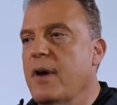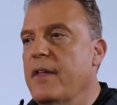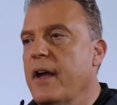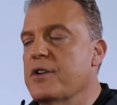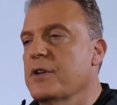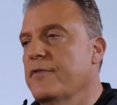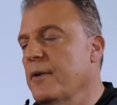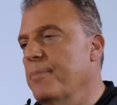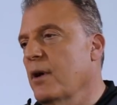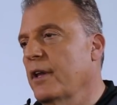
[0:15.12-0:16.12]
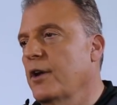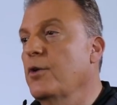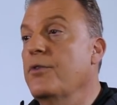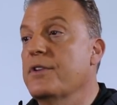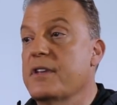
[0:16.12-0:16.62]
around the National Football League
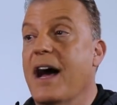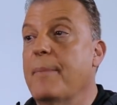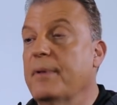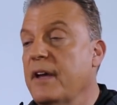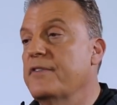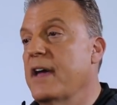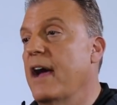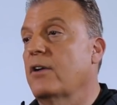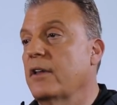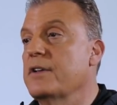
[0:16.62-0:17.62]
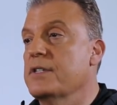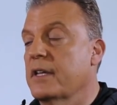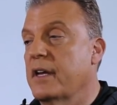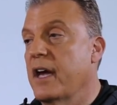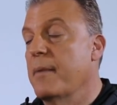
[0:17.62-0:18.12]
who the top left tackle is in
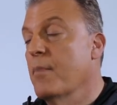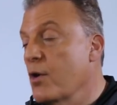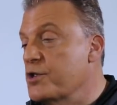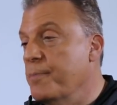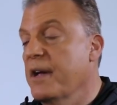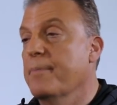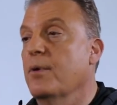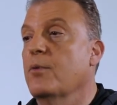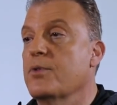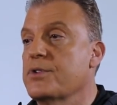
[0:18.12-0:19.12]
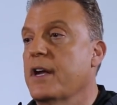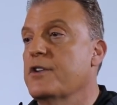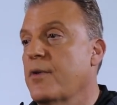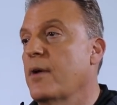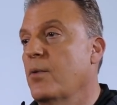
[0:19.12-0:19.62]
the game, most people will say
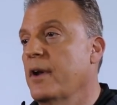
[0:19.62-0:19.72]
Trent